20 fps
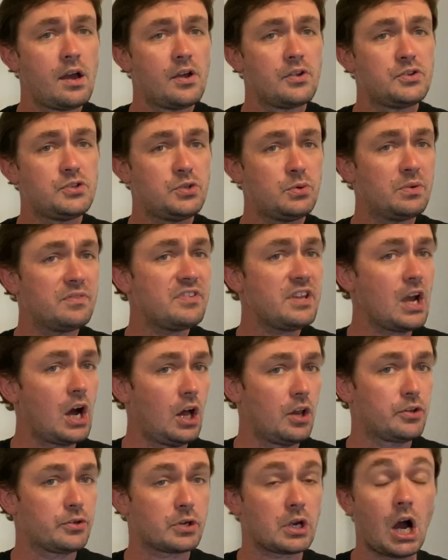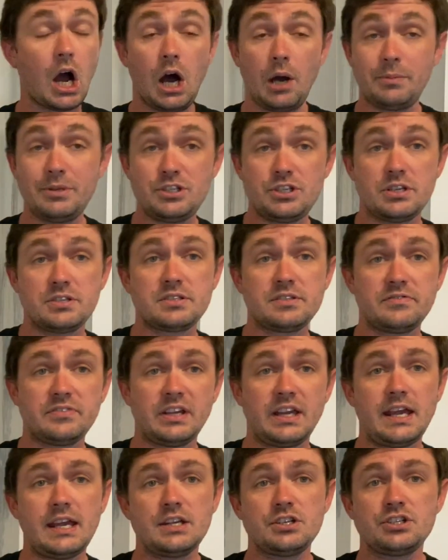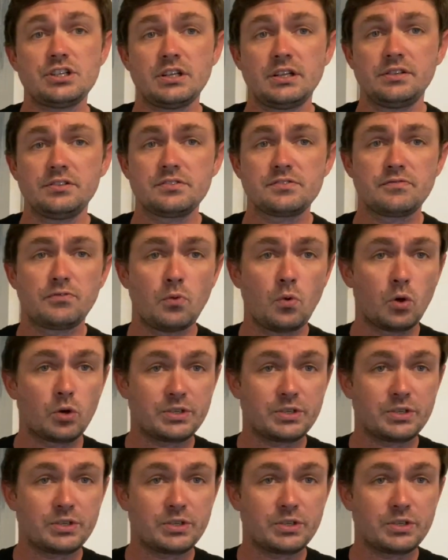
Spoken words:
Two of the other common justifications for